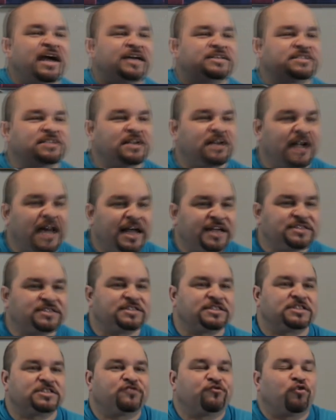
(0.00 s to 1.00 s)
has
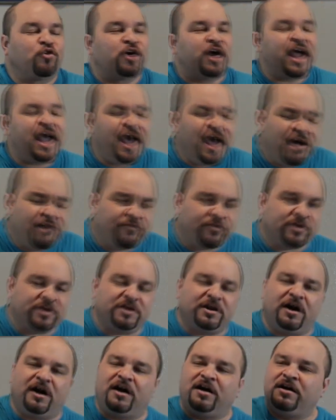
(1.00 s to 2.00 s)
cleansed us forever,
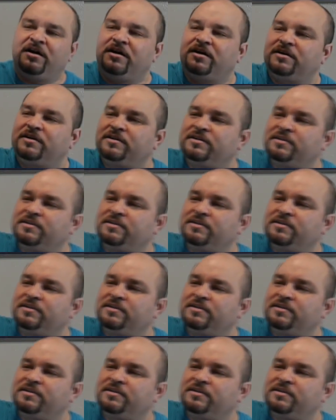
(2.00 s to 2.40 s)
y'all.